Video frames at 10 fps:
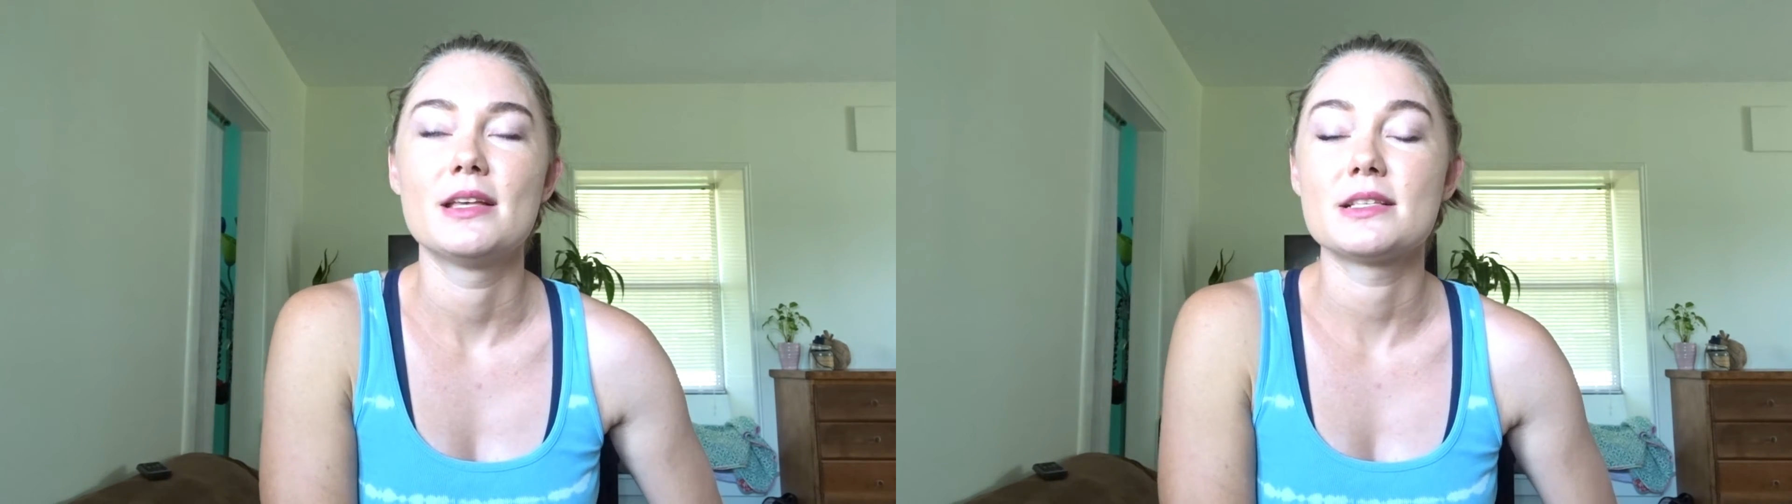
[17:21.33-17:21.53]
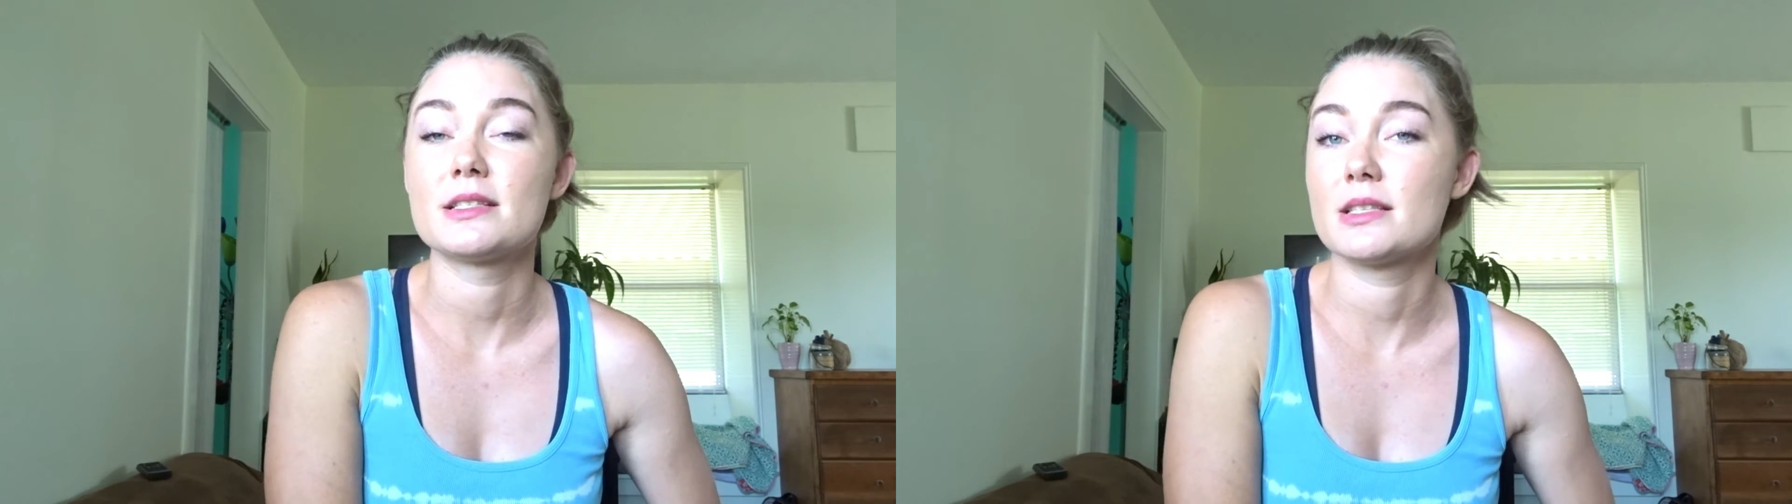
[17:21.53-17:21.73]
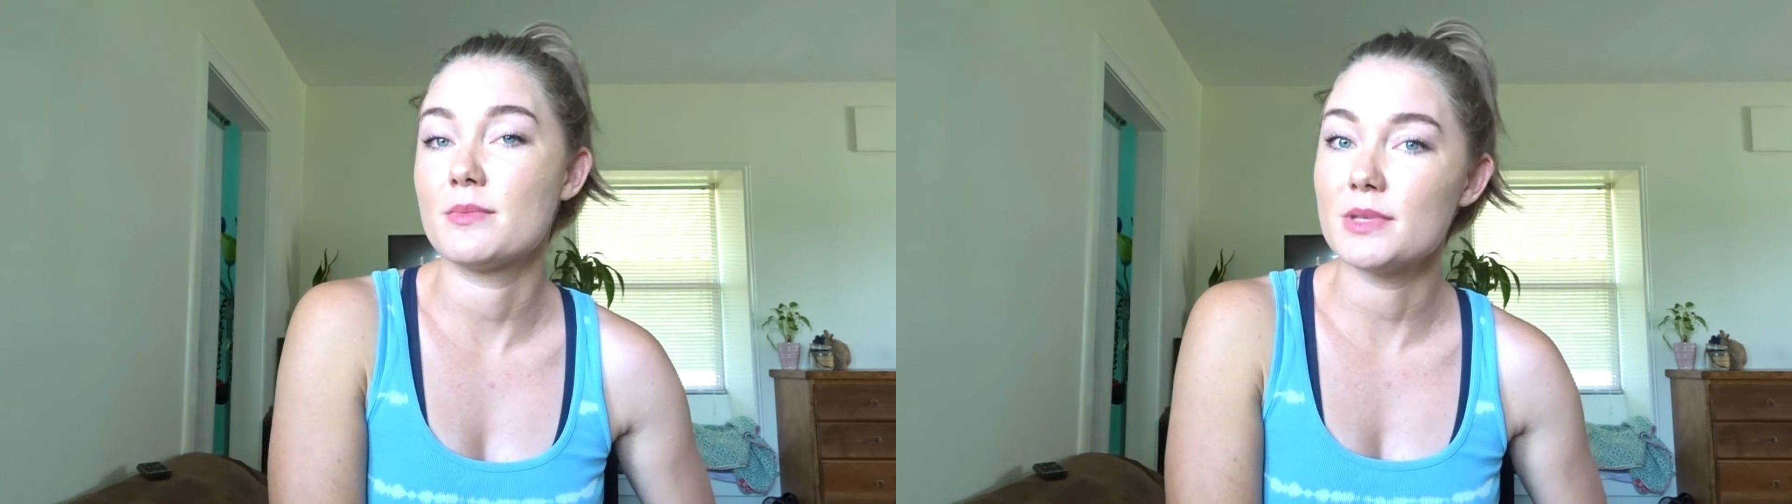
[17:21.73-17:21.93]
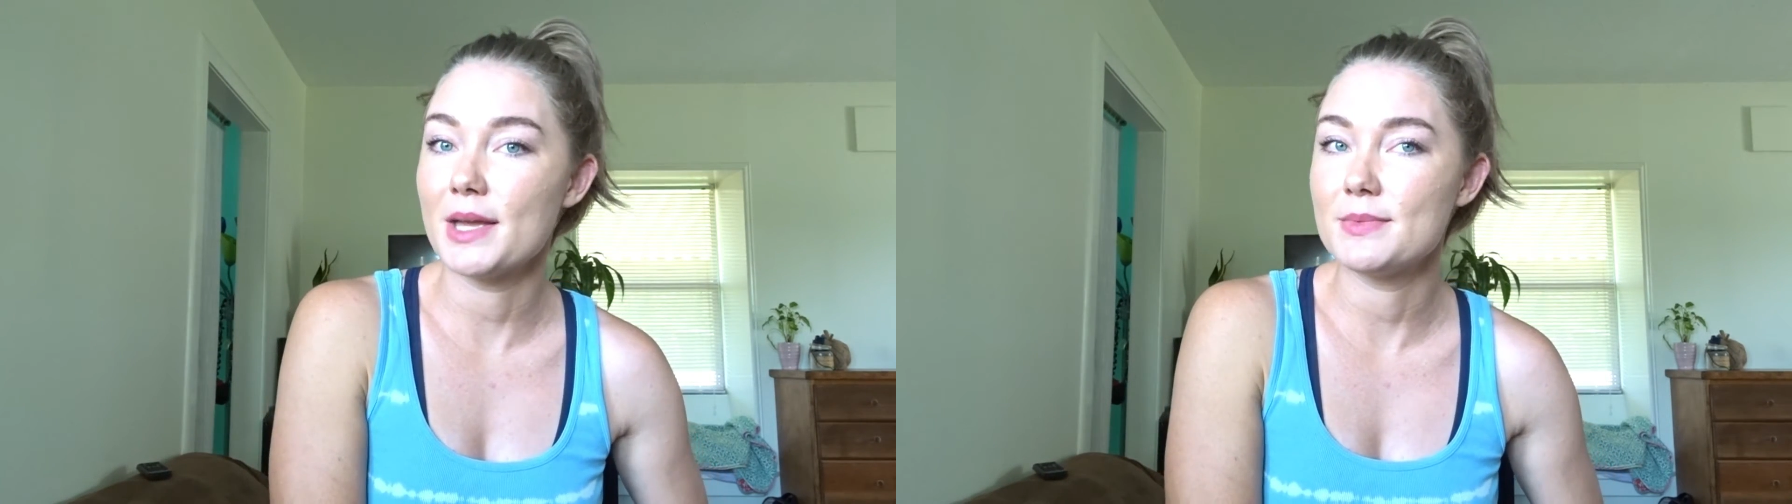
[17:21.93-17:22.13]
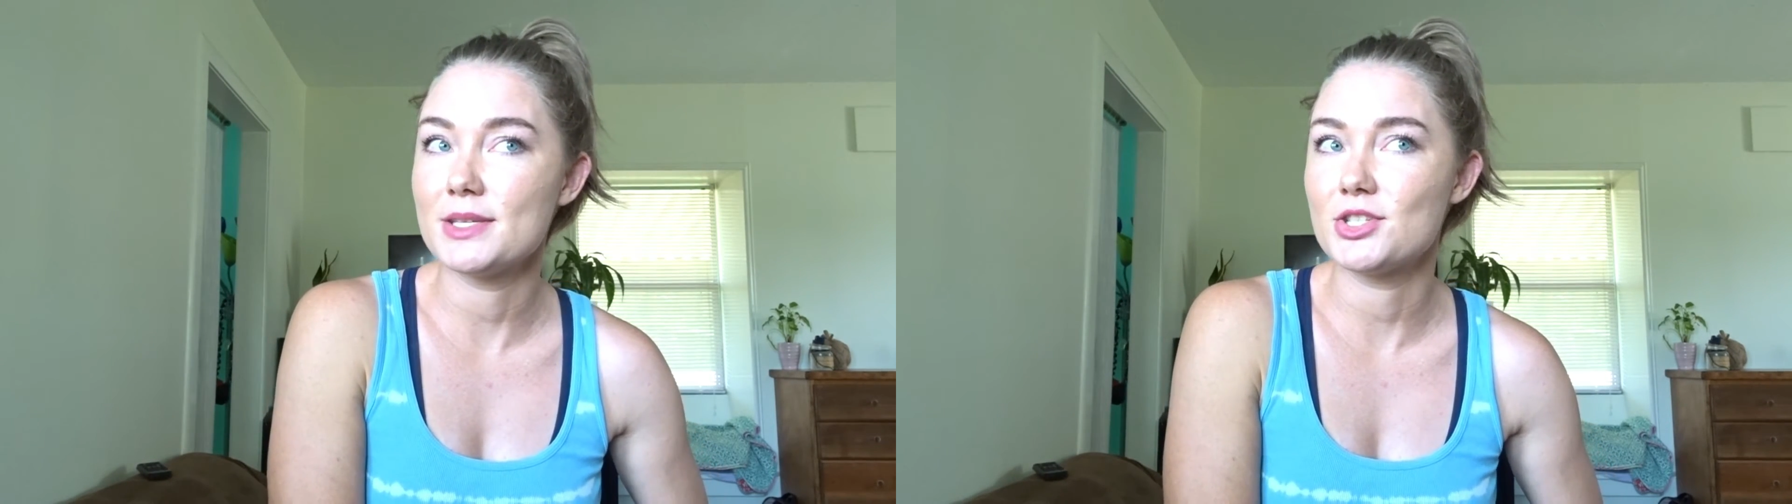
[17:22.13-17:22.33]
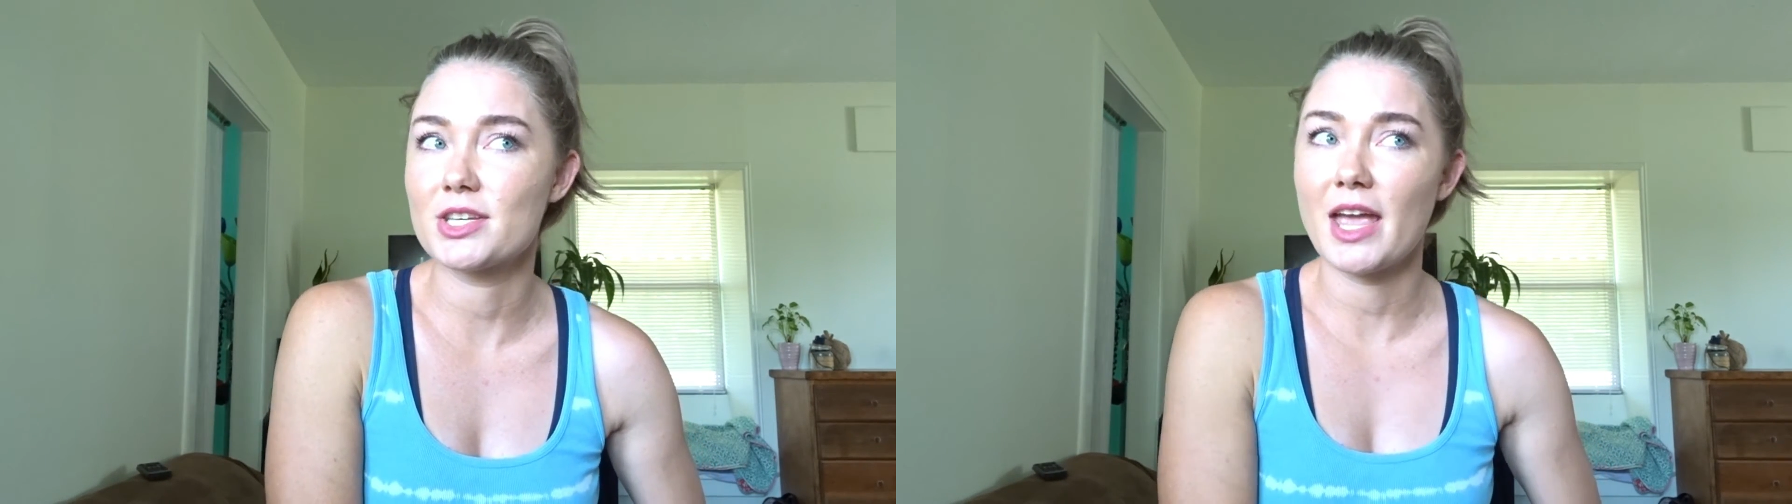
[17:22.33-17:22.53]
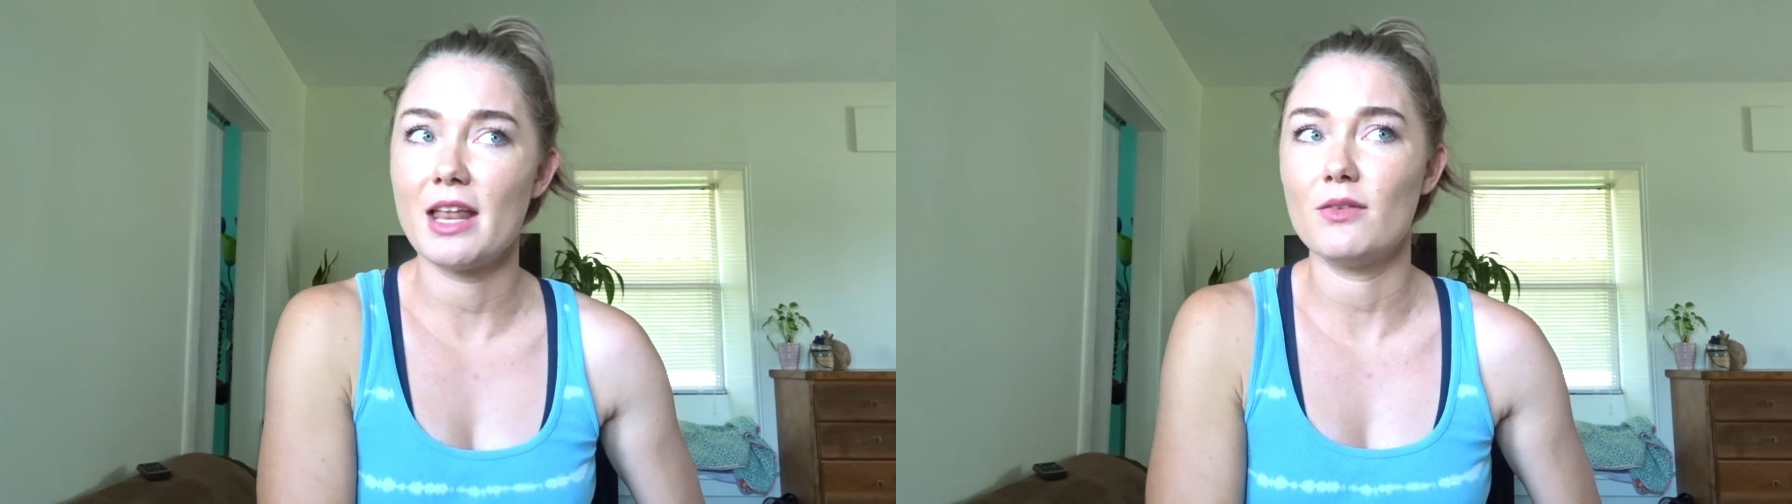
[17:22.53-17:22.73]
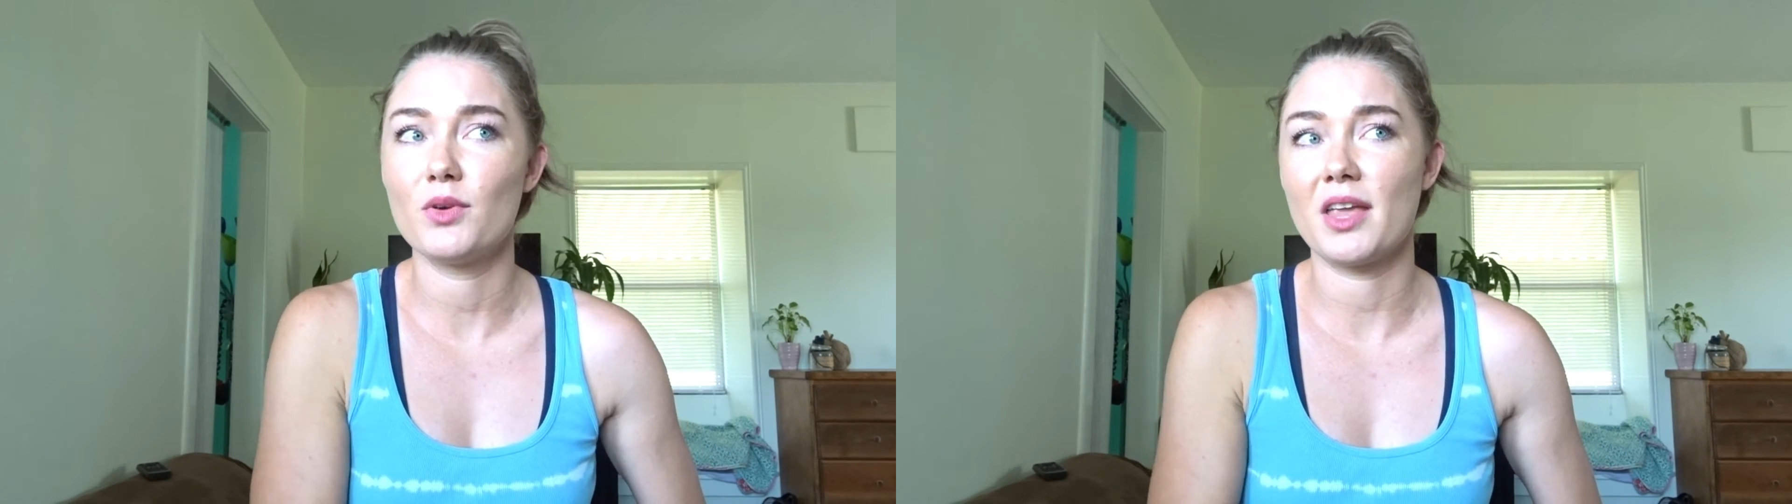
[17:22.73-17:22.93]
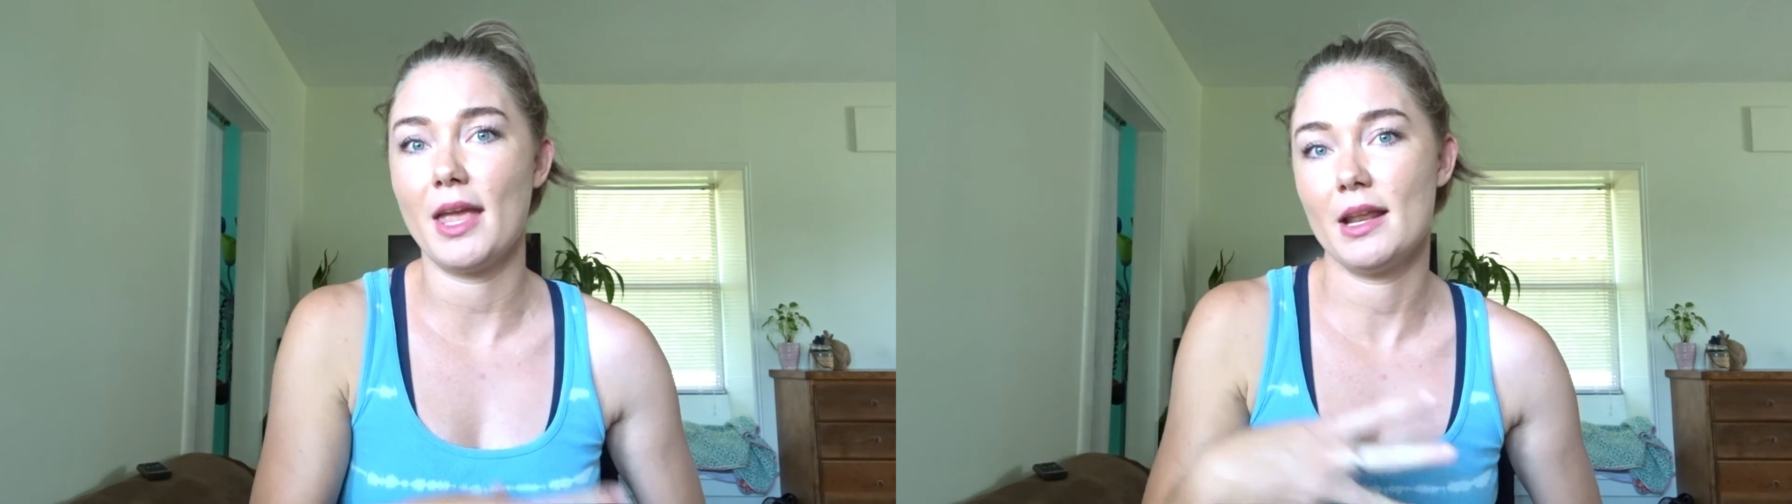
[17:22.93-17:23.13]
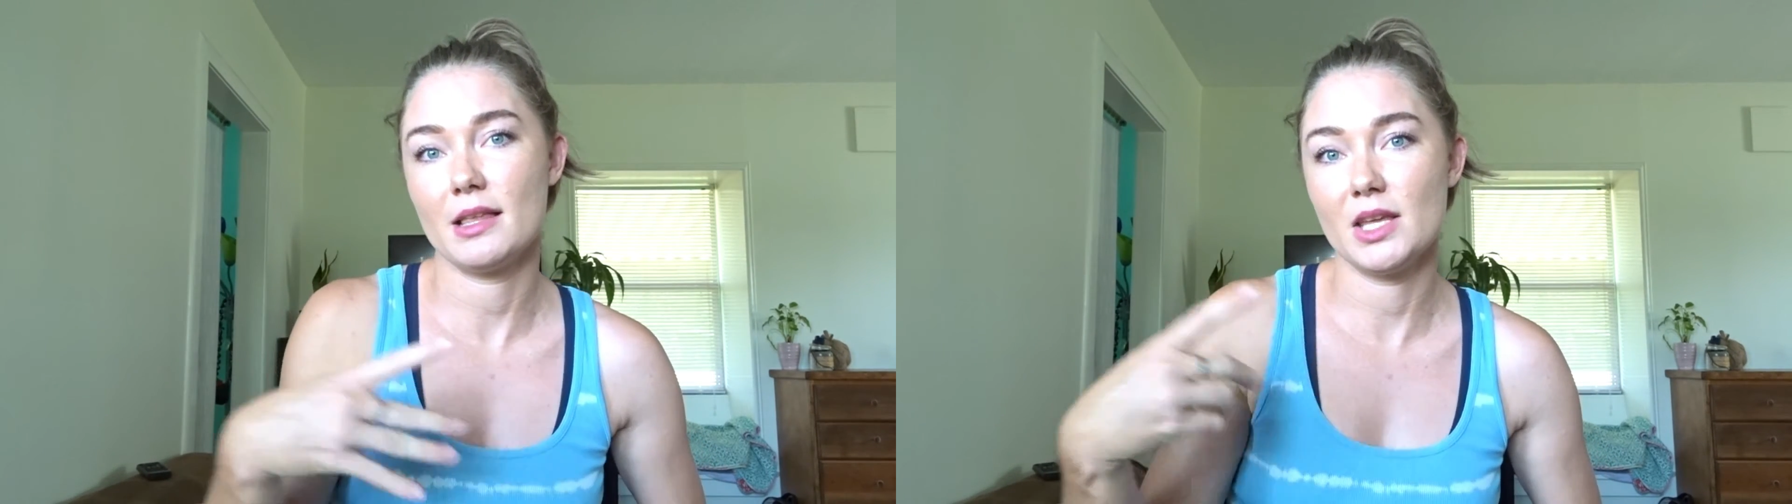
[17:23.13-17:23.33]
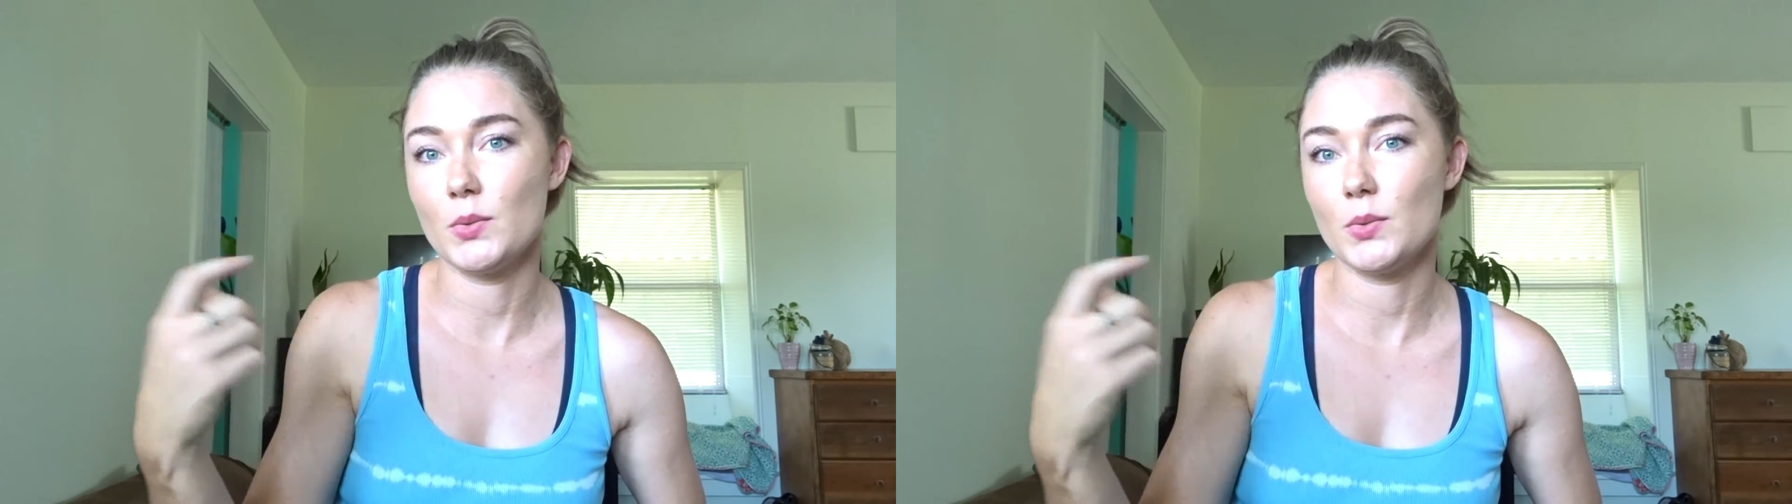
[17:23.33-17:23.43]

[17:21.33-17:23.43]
sometimes it just kind of organically